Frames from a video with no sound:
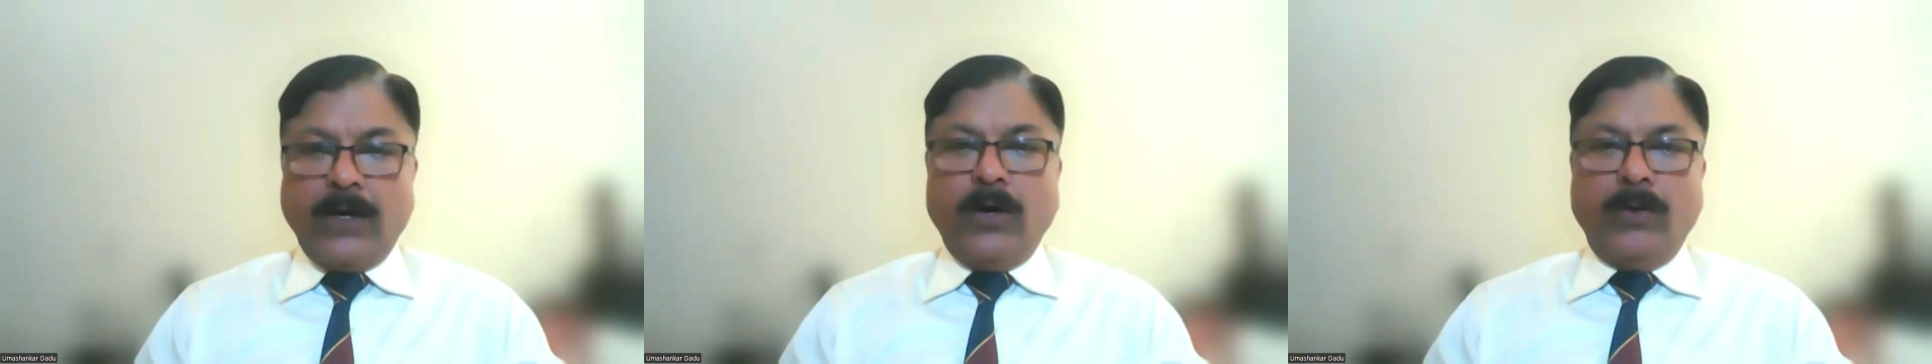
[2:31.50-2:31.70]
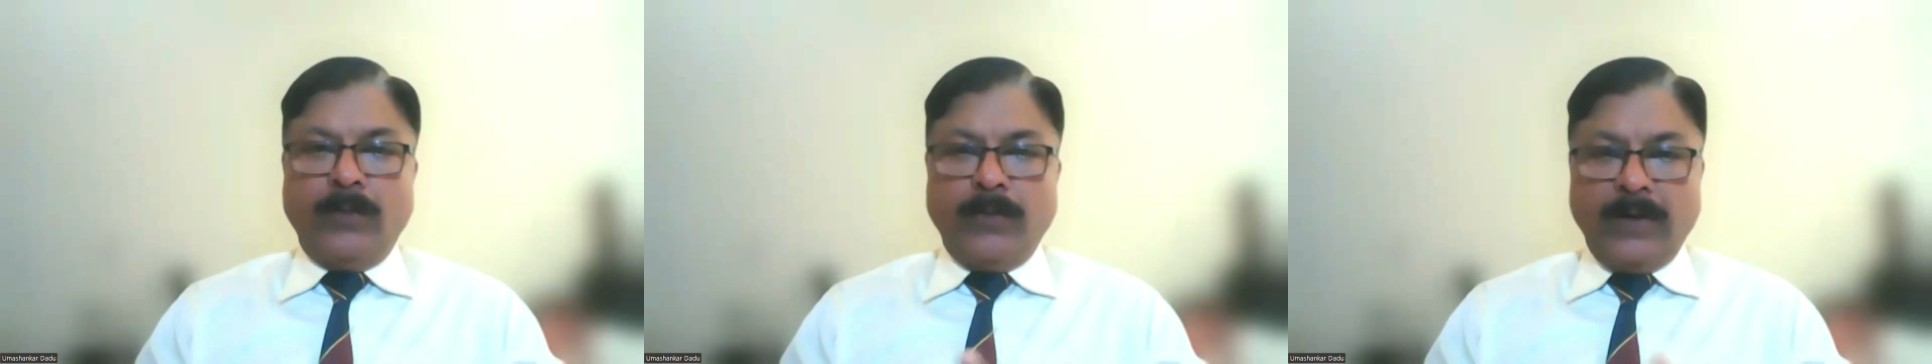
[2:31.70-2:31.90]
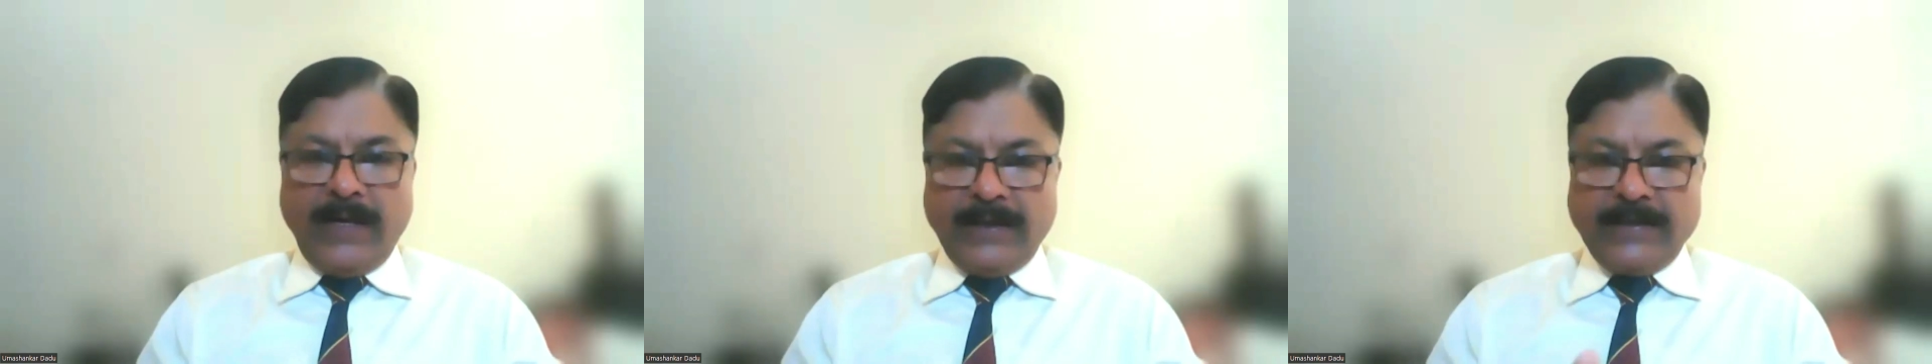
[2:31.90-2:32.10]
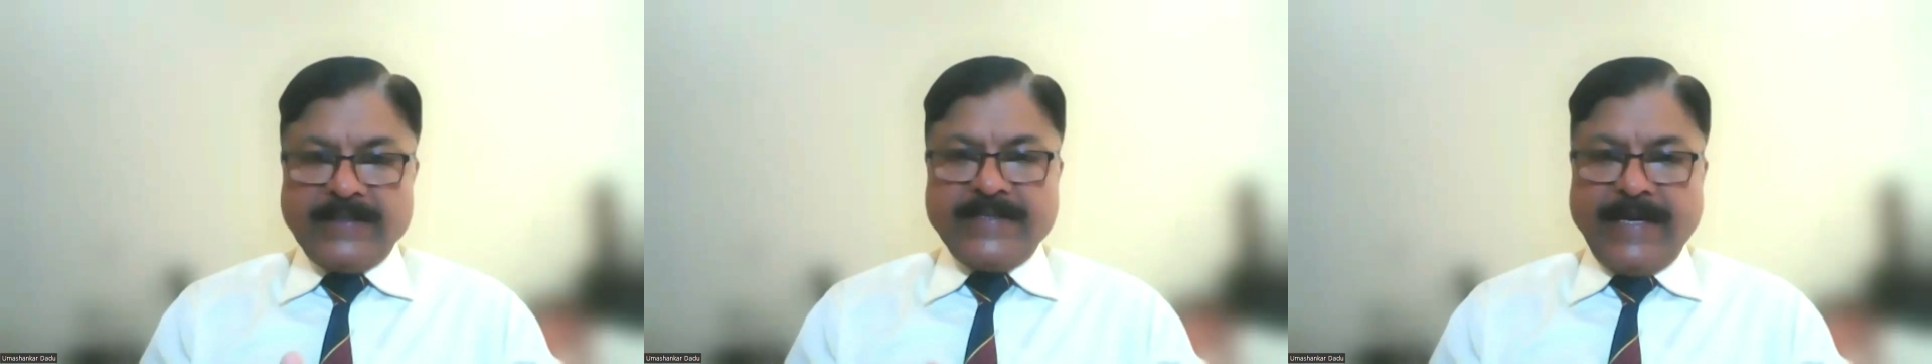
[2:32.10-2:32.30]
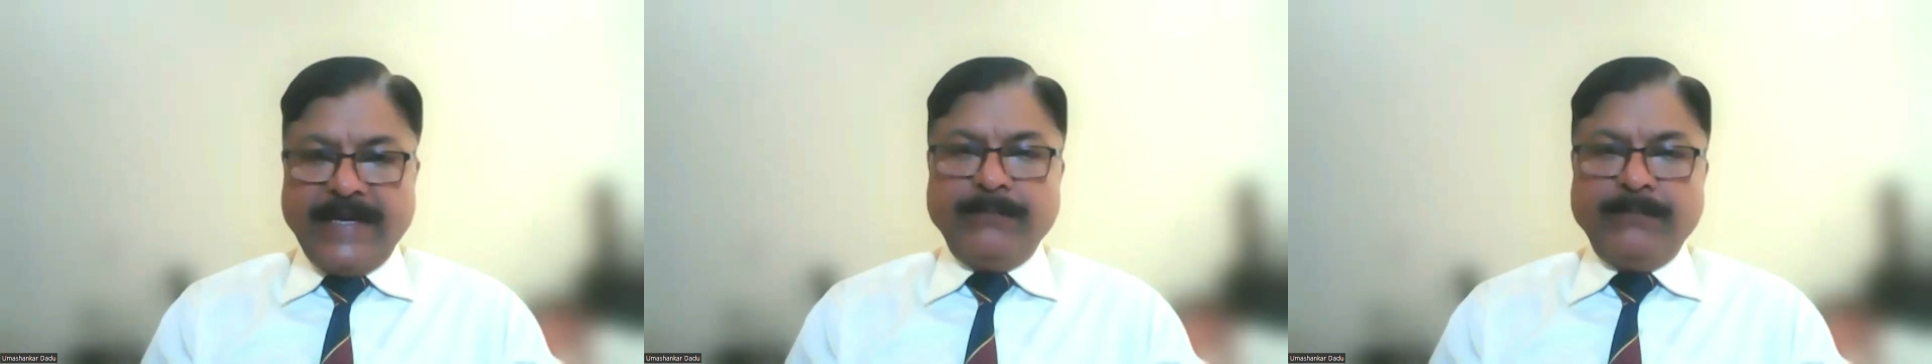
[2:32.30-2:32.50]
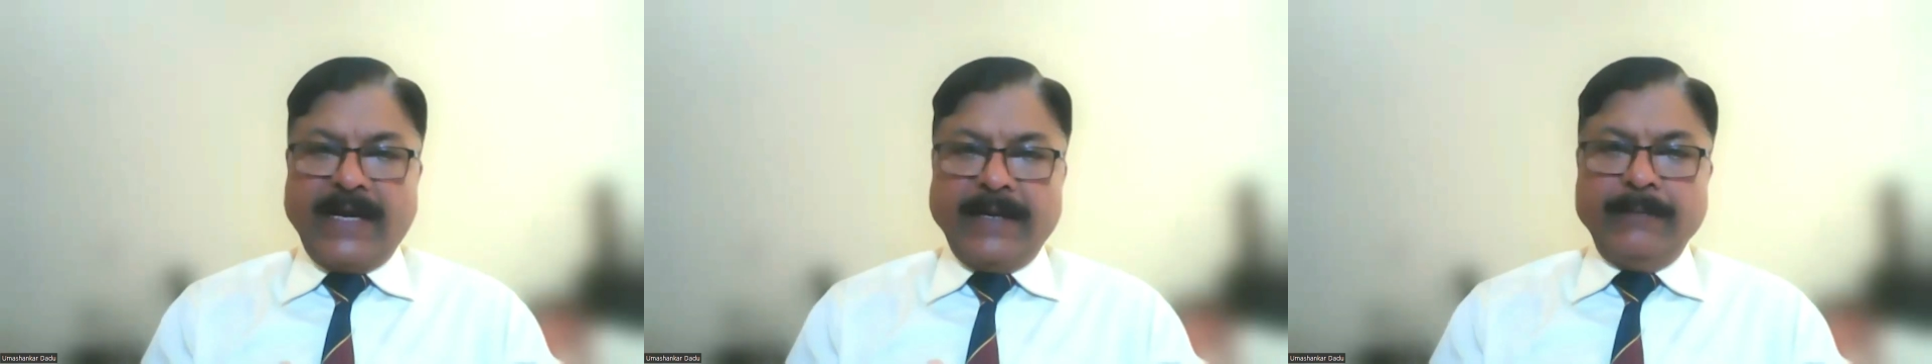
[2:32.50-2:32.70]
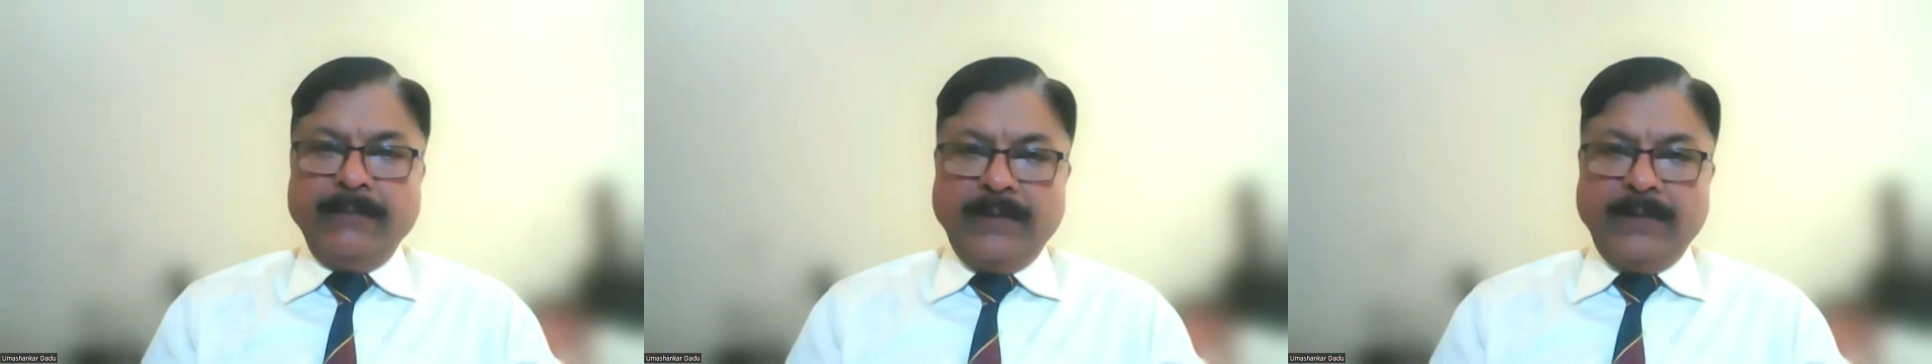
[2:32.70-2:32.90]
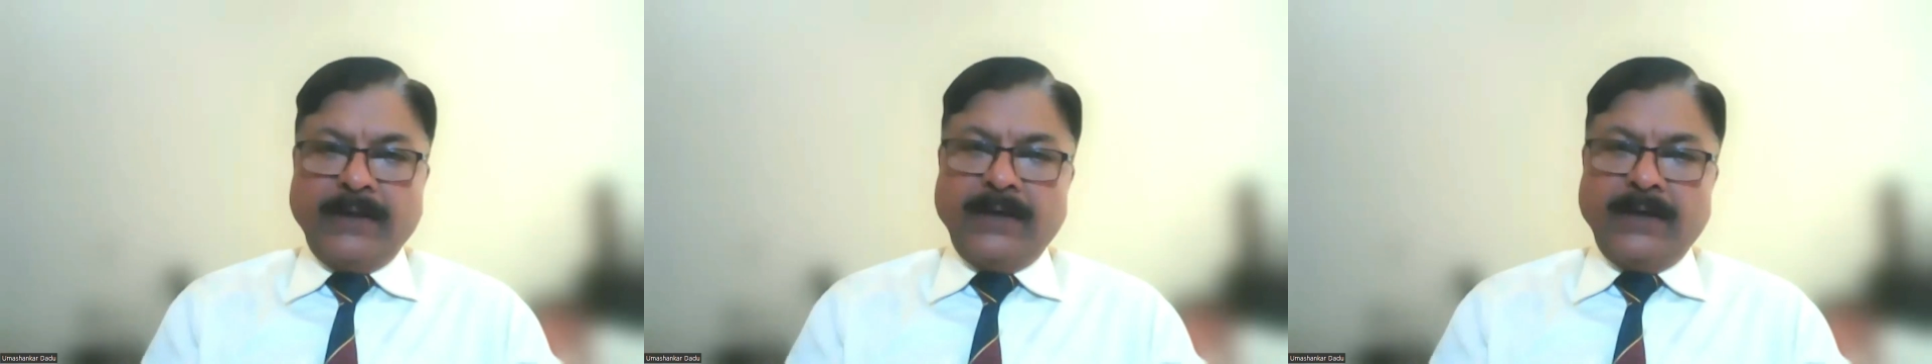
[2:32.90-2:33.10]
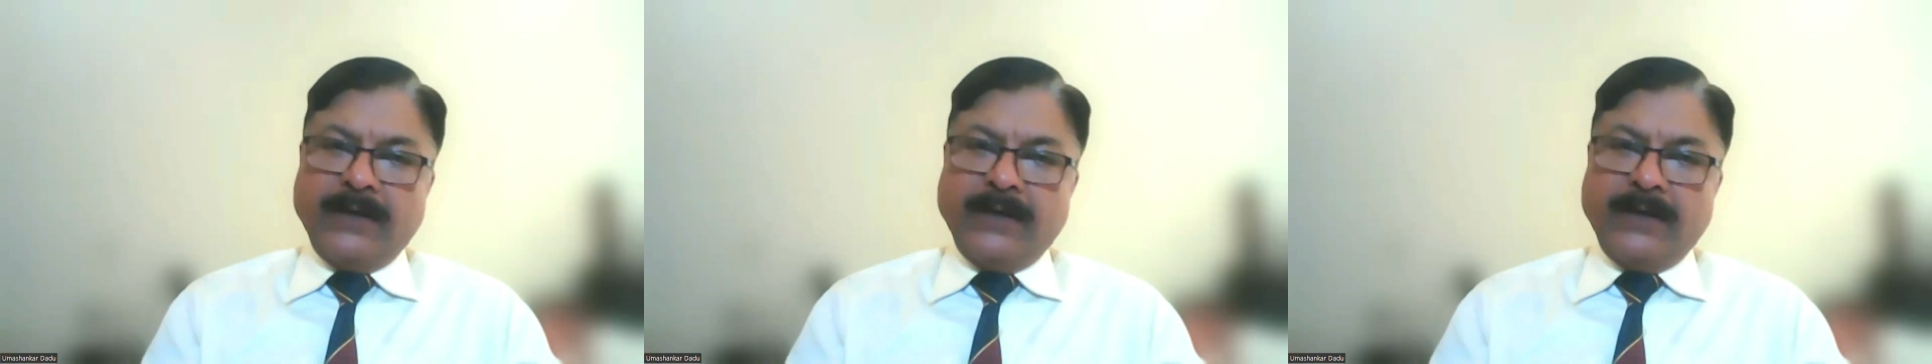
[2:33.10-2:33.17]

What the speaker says: Now, at the same time,